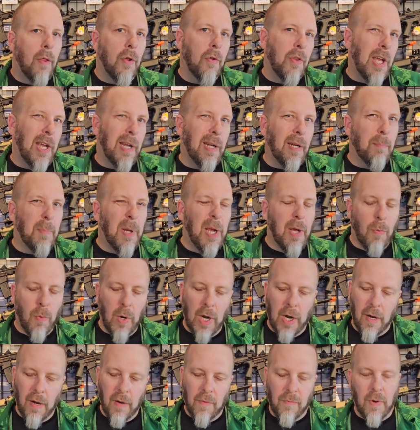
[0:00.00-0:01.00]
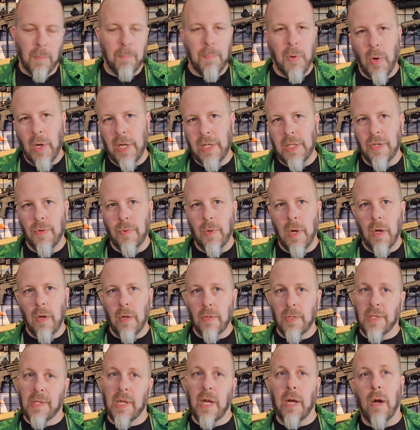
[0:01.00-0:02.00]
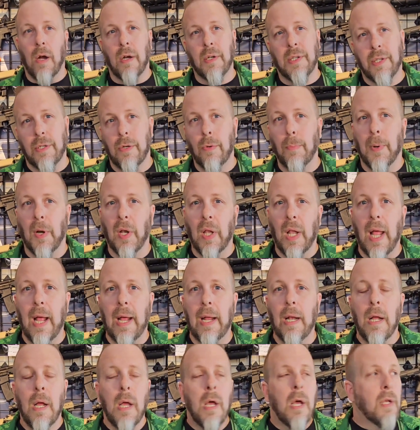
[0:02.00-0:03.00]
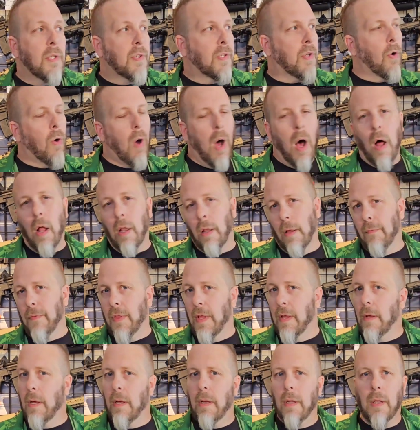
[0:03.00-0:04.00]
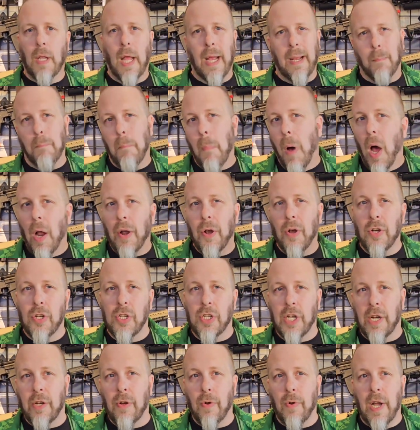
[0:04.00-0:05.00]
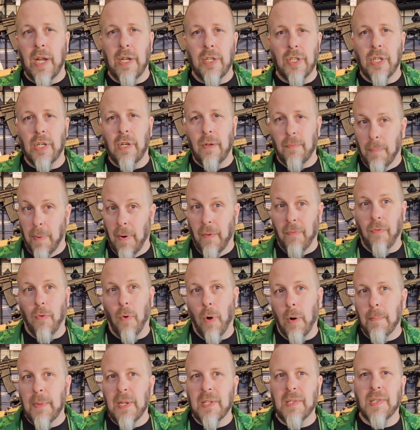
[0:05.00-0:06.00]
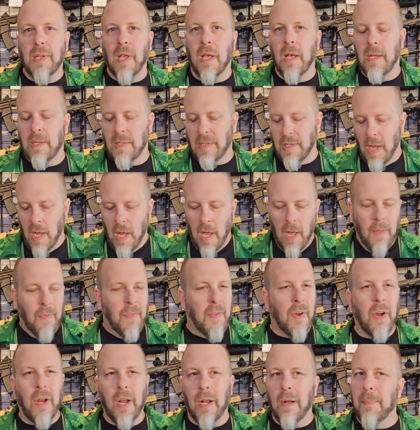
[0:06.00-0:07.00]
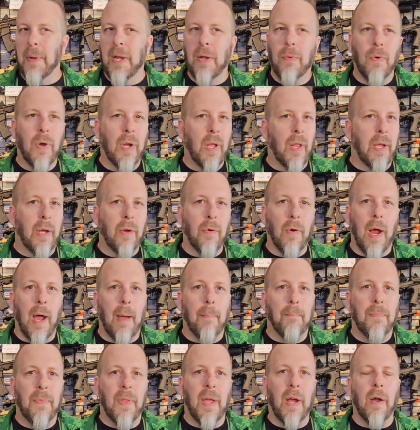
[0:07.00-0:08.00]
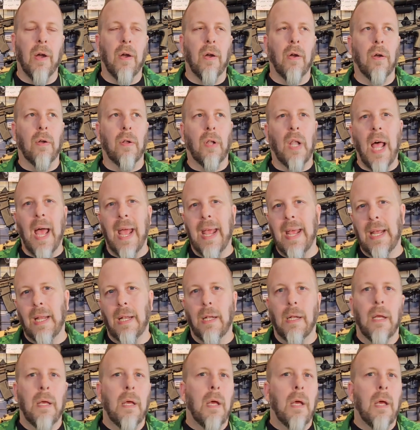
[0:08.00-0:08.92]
Other thing to be aware of with .20s, they are super light. So all of the like modern generation of performance guns, they're going to be really crap. They're light.